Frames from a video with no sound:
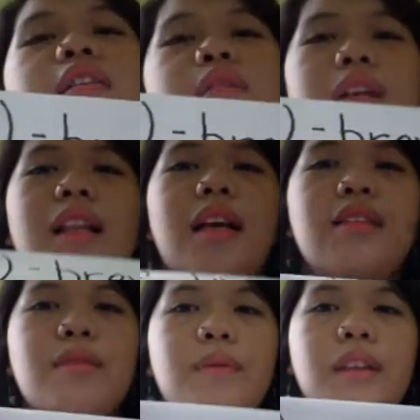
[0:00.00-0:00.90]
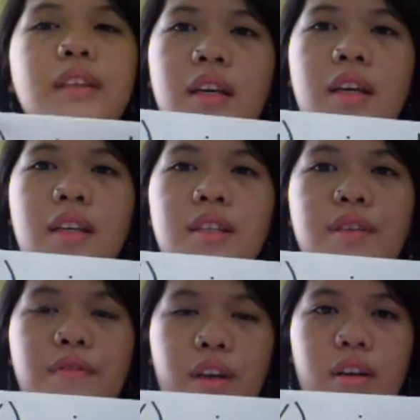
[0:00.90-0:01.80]
For the last one,
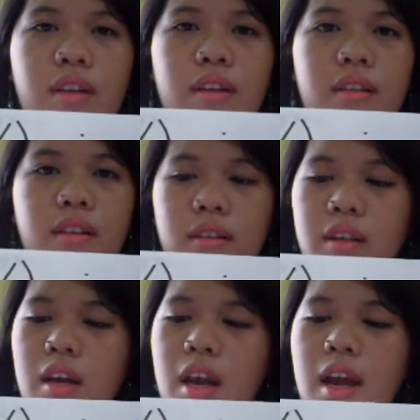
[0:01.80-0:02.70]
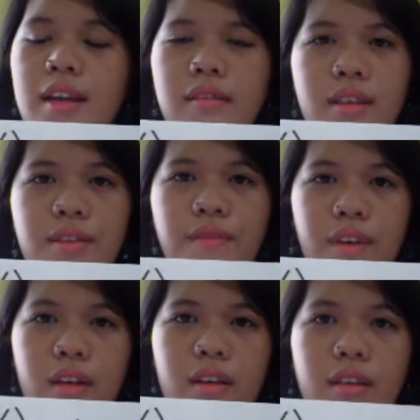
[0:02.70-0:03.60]
the virgule. This
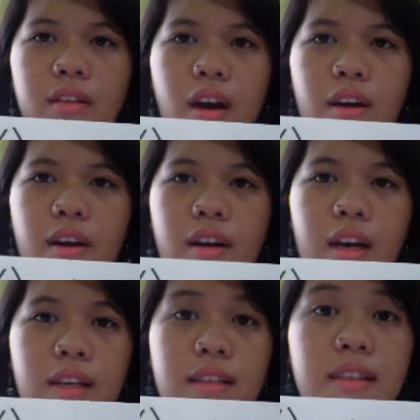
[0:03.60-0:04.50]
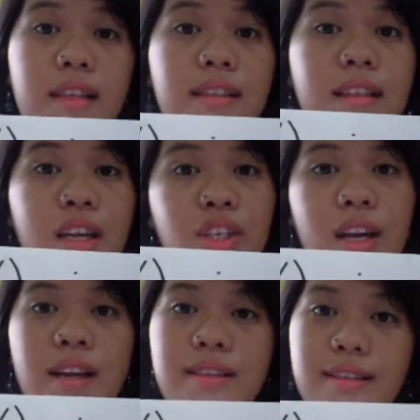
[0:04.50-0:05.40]
virgule or the slash
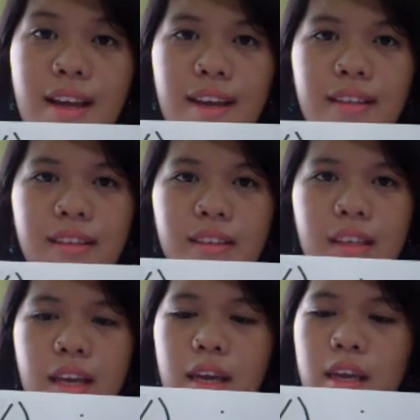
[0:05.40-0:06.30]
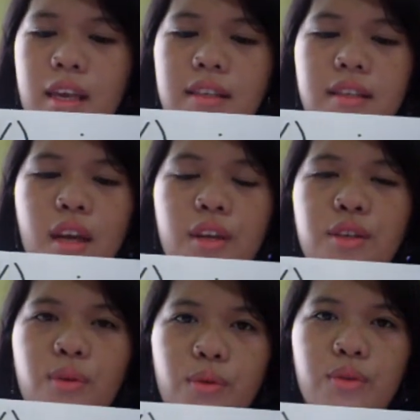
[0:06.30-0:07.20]
sign is
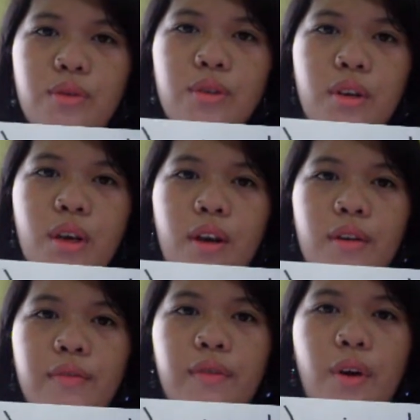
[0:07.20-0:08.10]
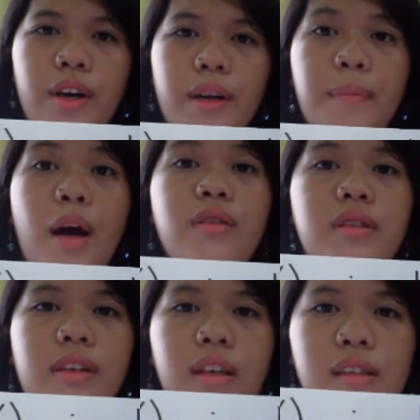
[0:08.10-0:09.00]
used for the
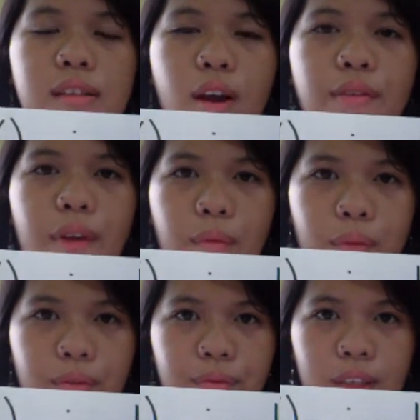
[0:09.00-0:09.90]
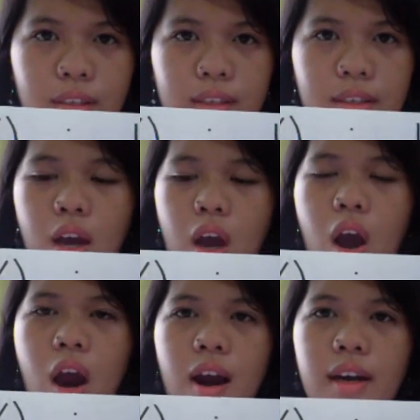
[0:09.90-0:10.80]
boundaries of every feet,
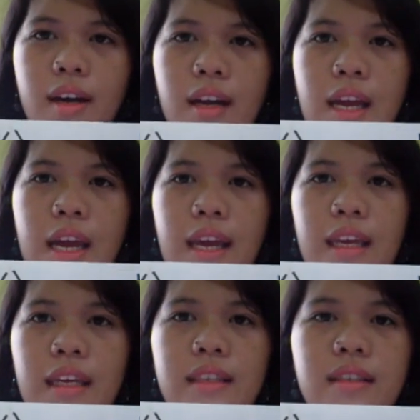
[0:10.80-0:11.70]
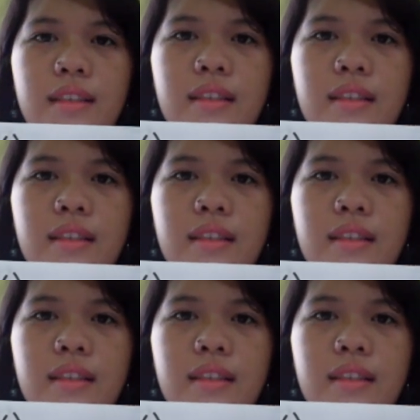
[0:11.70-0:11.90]
or it